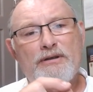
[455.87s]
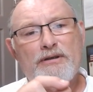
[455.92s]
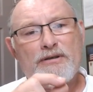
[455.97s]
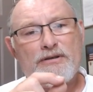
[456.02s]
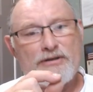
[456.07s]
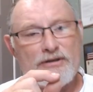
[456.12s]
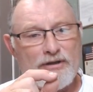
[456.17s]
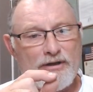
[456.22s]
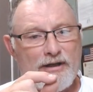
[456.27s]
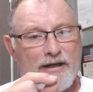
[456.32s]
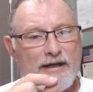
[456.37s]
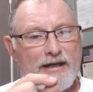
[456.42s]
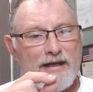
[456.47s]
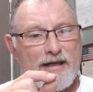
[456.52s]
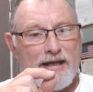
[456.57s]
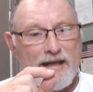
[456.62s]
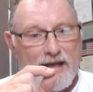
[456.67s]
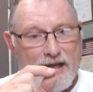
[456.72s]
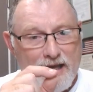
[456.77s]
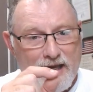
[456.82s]
to let
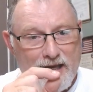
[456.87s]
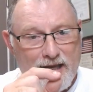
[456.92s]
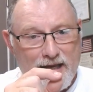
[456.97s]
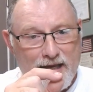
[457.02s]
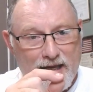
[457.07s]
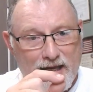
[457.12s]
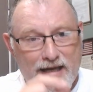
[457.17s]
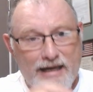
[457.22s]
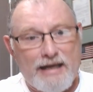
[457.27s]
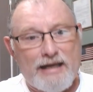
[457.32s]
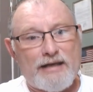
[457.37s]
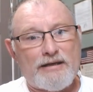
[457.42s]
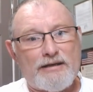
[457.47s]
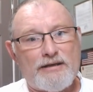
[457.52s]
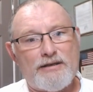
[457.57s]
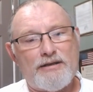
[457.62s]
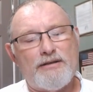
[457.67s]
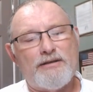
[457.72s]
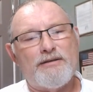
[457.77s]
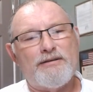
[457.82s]
it
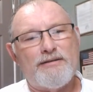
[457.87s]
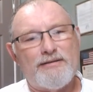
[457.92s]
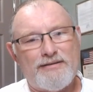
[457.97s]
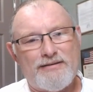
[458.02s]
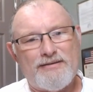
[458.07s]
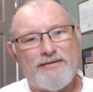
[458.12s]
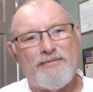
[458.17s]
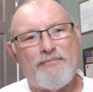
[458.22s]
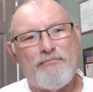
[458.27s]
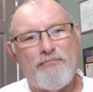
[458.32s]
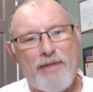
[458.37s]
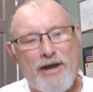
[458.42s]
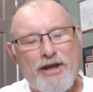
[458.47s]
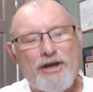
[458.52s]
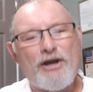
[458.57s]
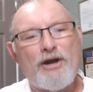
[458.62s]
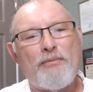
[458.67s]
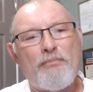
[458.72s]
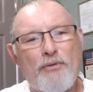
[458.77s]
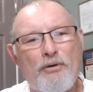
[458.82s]
make
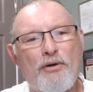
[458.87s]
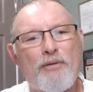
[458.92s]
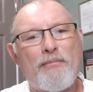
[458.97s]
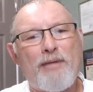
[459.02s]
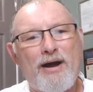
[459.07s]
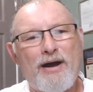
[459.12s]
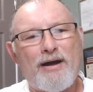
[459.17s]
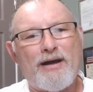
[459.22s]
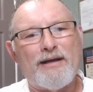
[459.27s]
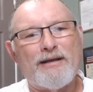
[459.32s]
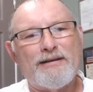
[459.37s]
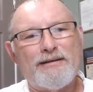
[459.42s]
up our mind